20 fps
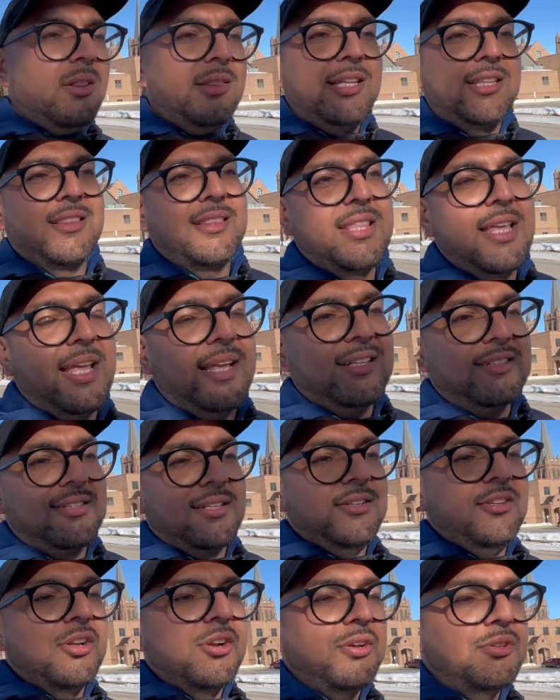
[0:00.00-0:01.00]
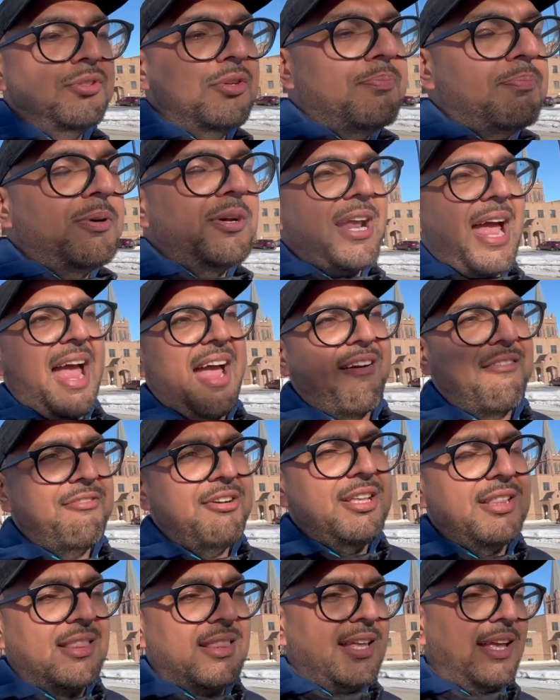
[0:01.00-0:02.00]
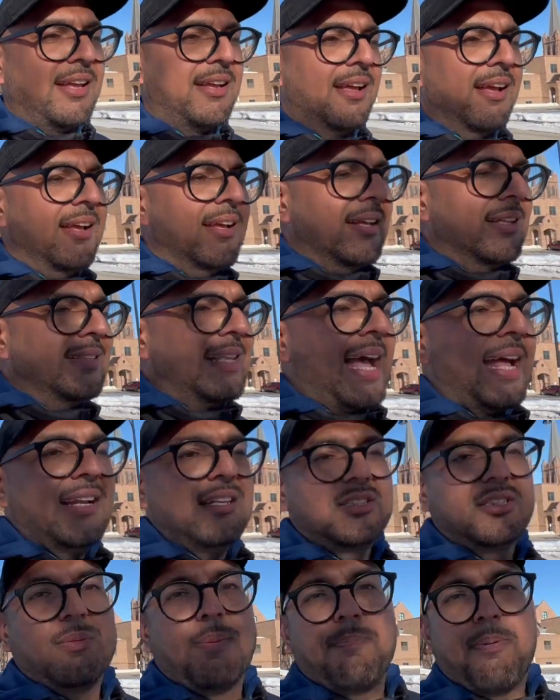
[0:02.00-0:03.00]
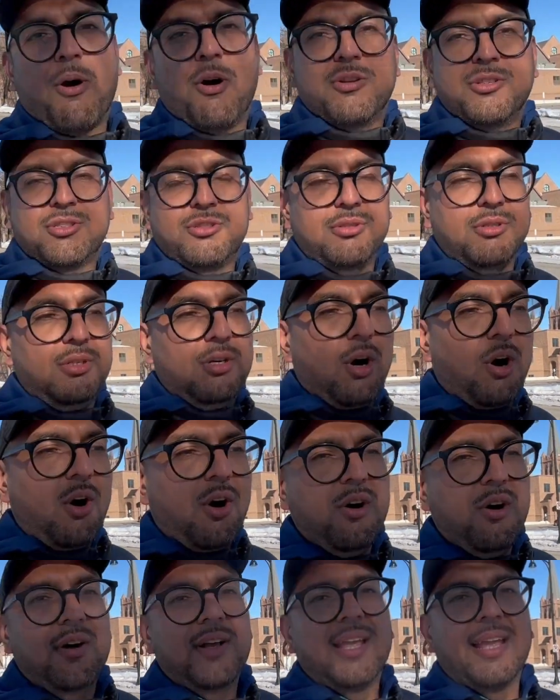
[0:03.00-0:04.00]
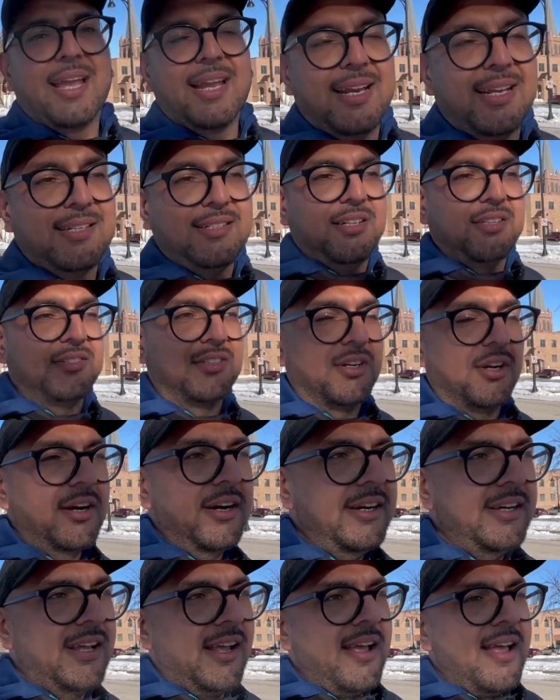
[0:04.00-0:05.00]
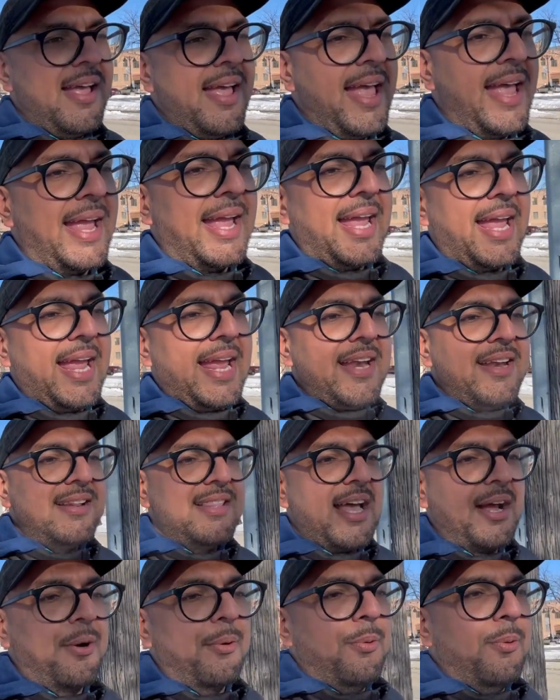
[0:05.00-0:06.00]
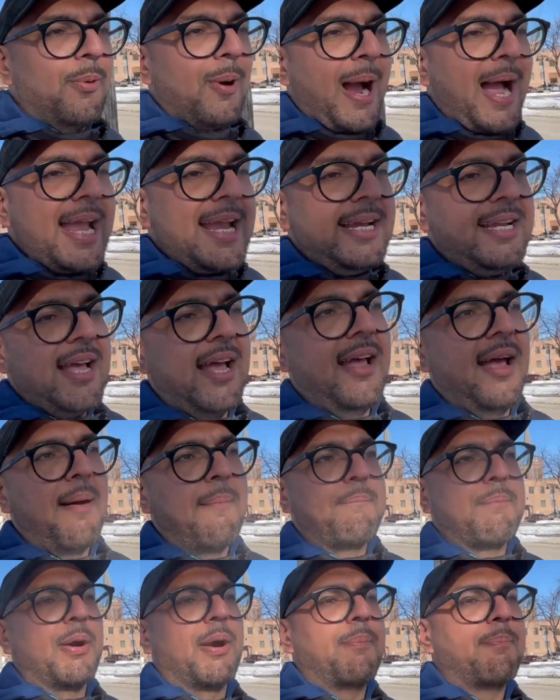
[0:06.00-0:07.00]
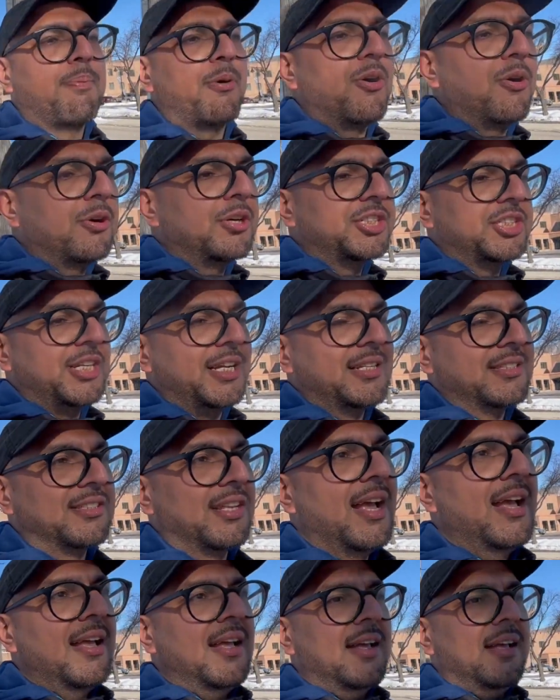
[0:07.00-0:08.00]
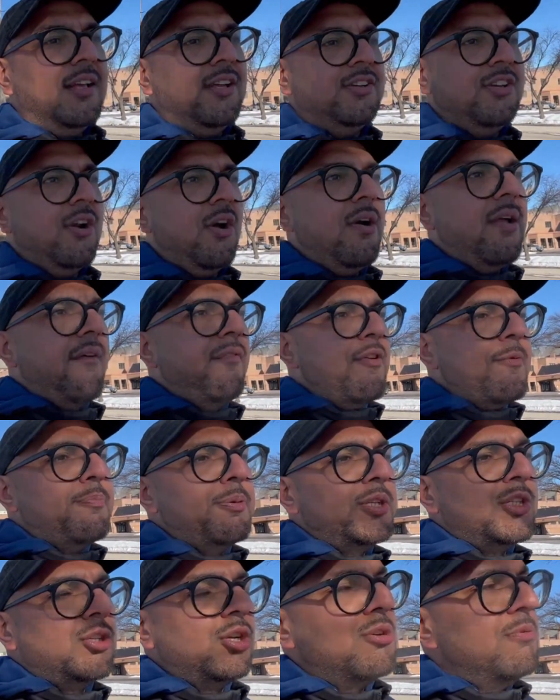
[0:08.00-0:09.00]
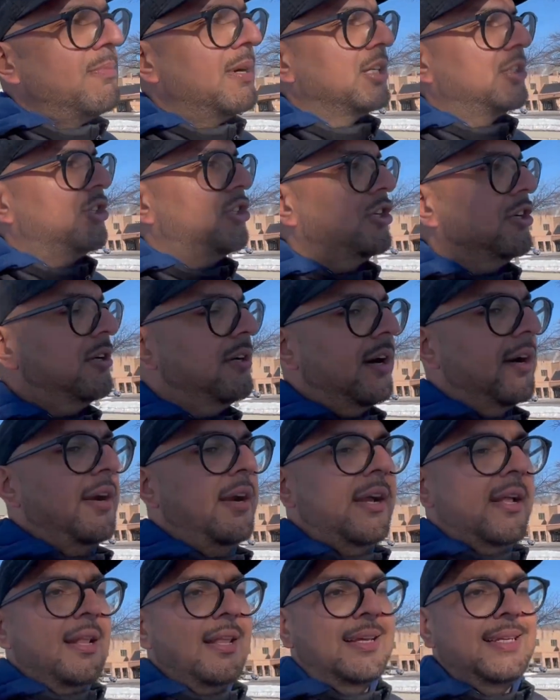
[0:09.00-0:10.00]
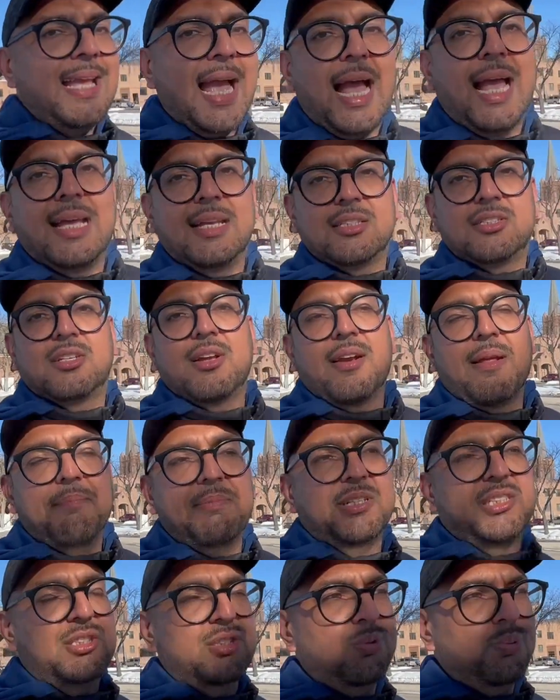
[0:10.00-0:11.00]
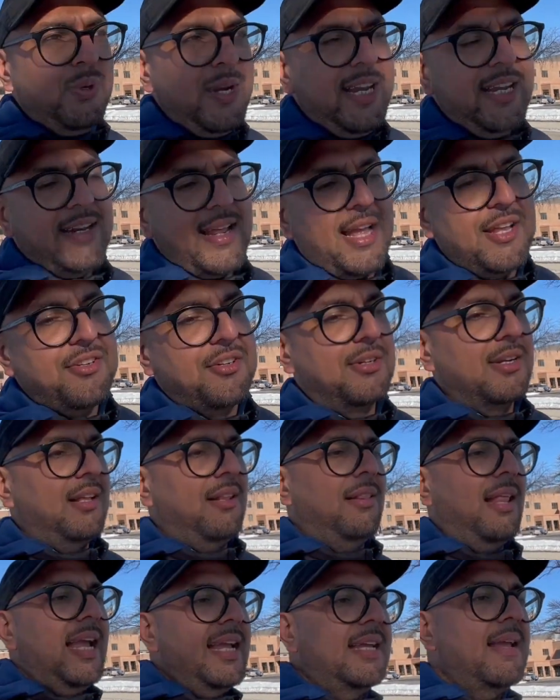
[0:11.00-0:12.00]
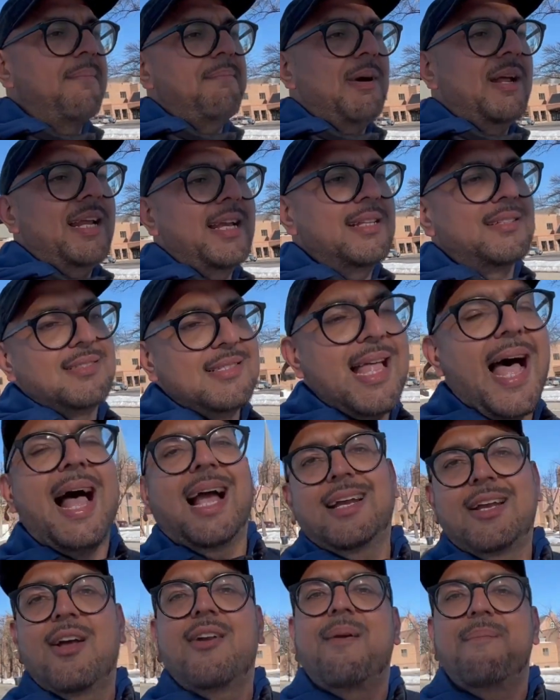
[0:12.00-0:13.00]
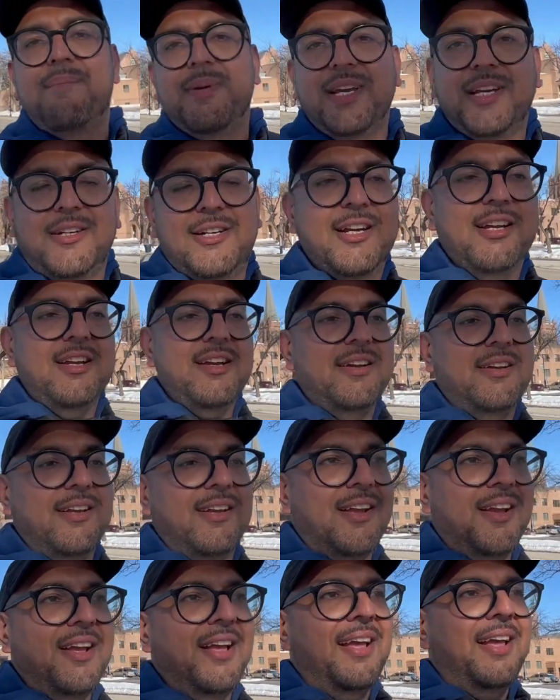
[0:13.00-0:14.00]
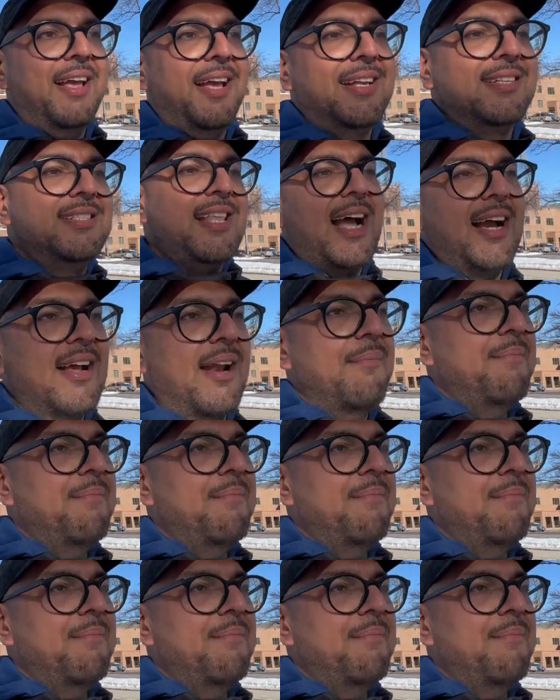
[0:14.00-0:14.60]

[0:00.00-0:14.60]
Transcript: things. You put everything that is supposed to go in a dessert in the right proportions. If you put too much sugar, yeah, it's gonna be sweet and you're gonna like it, but it's not gonna be good. It's not gonna be